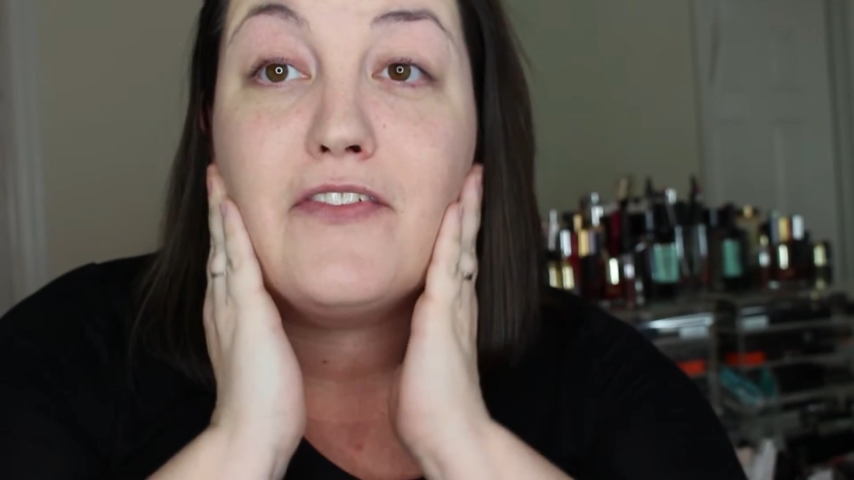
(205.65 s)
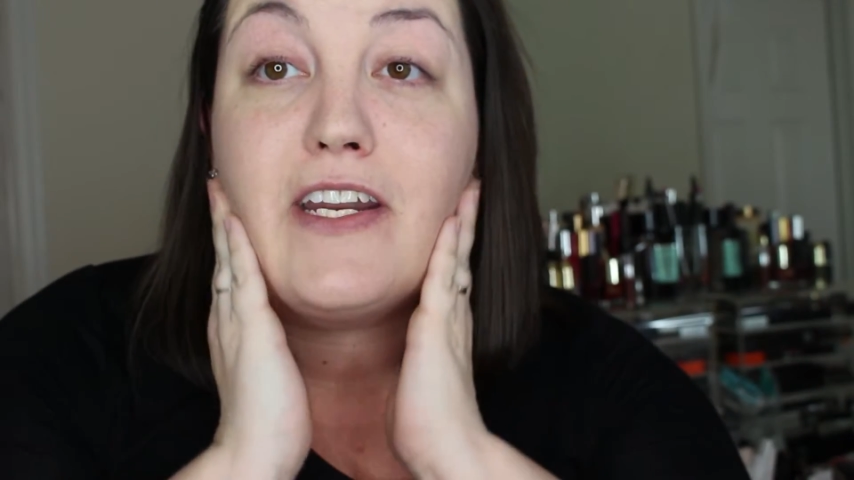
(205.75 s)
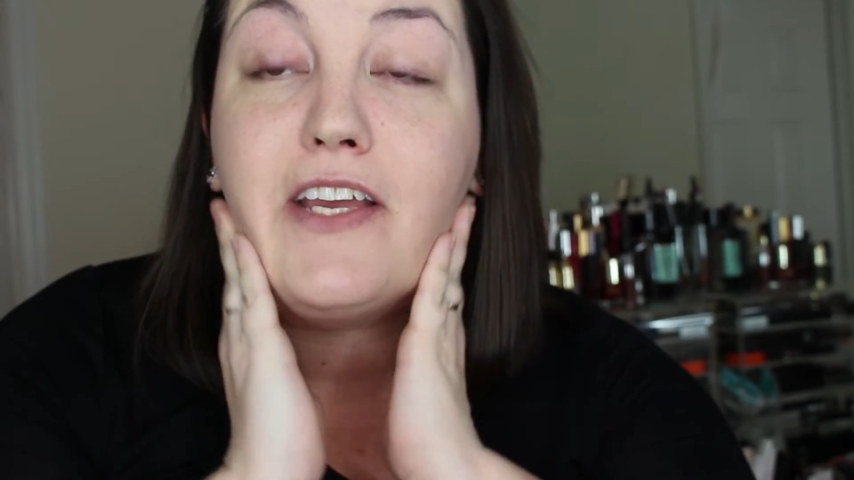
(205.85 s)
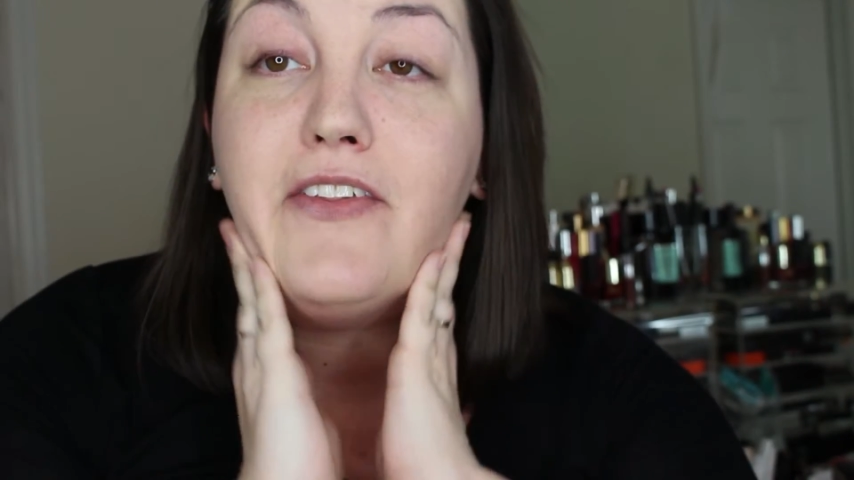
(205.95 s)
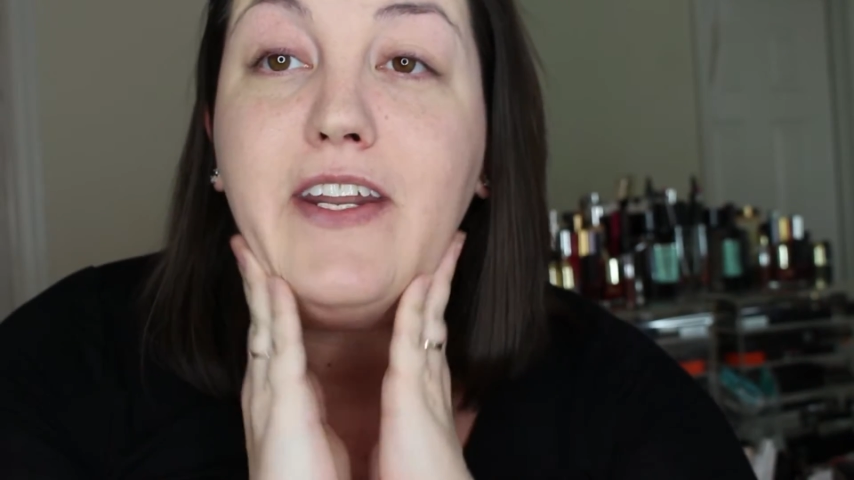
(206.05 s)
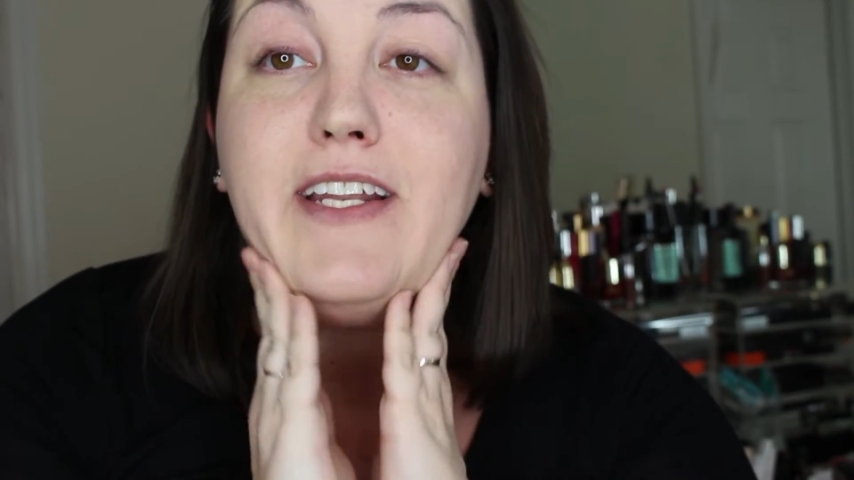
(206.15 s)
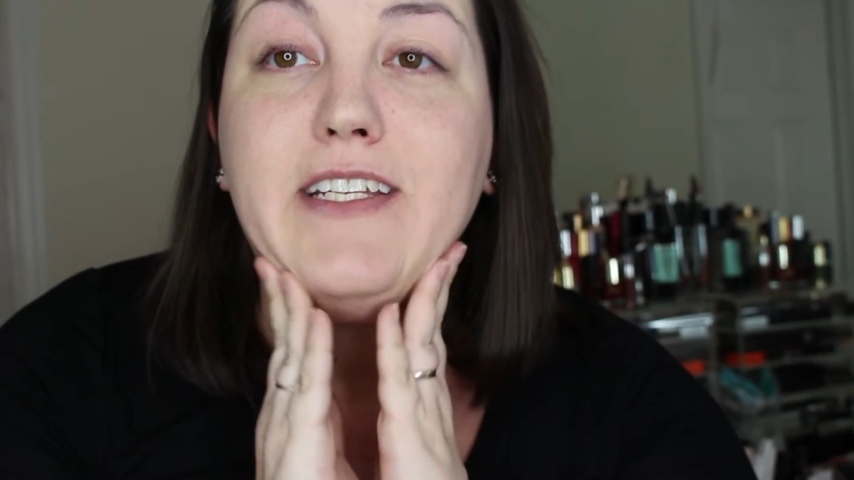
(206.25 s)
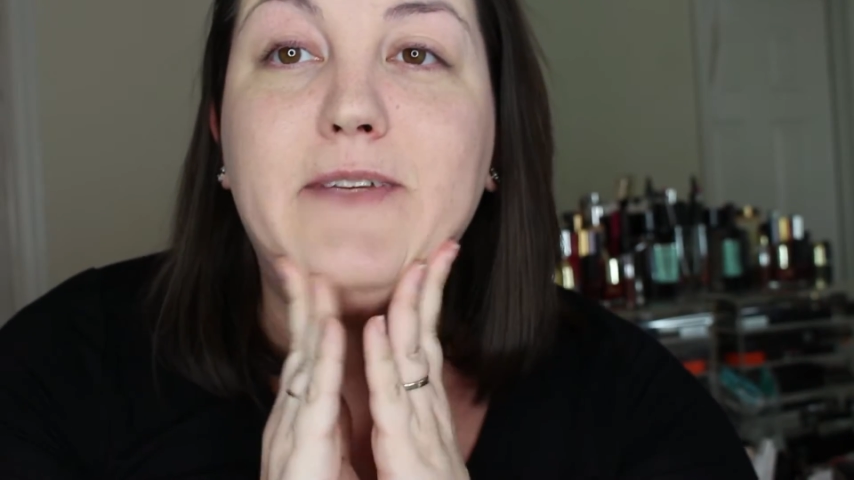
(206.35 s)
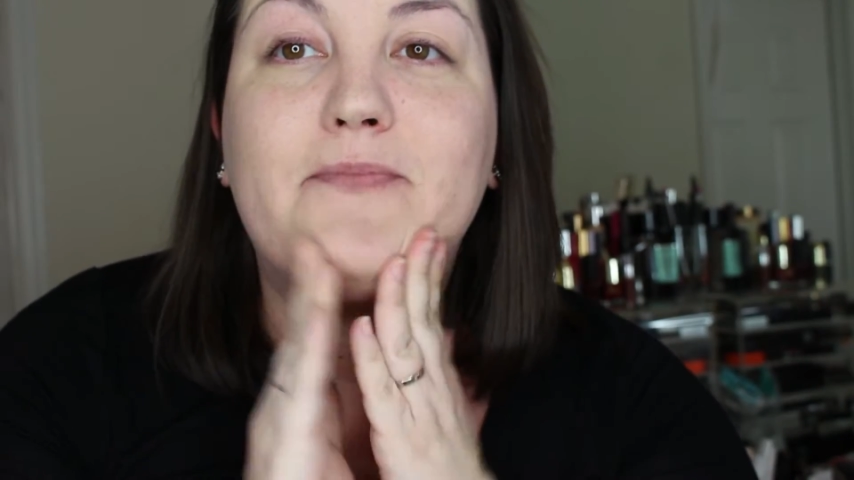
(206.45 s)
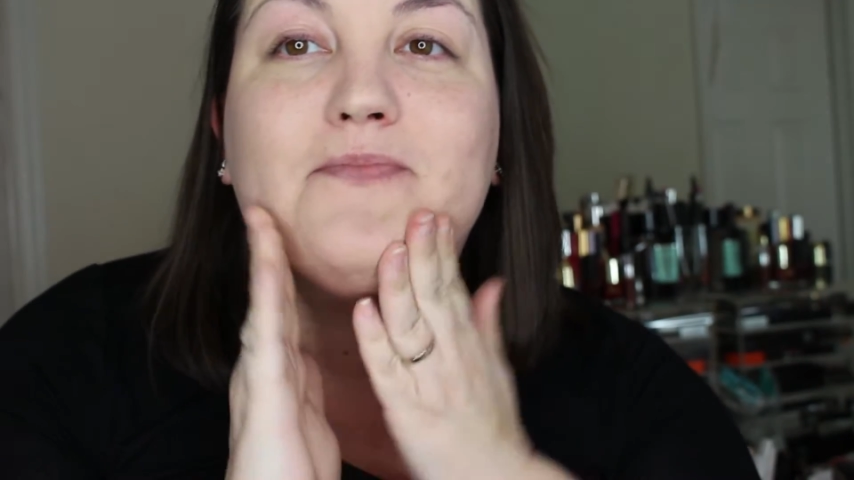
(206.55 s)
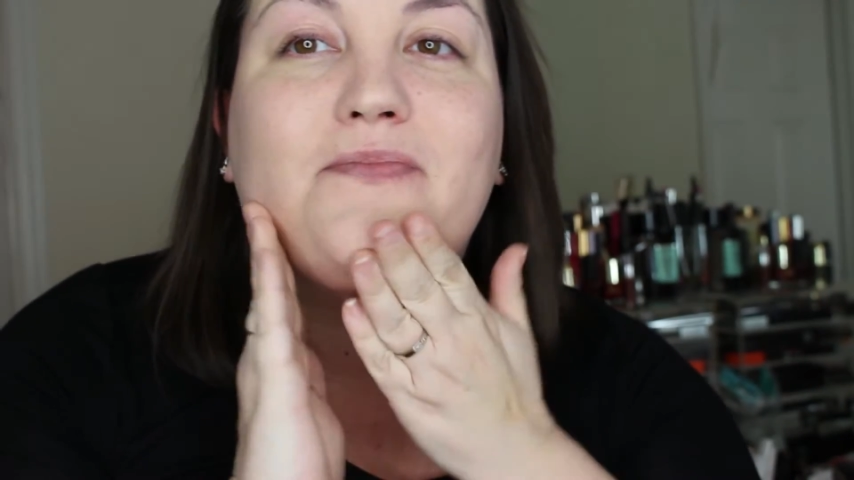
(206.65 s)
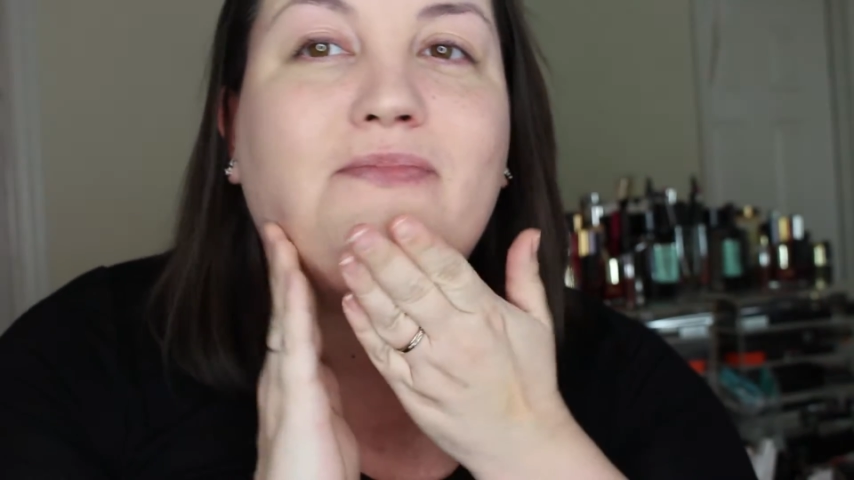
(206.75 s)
video that I did.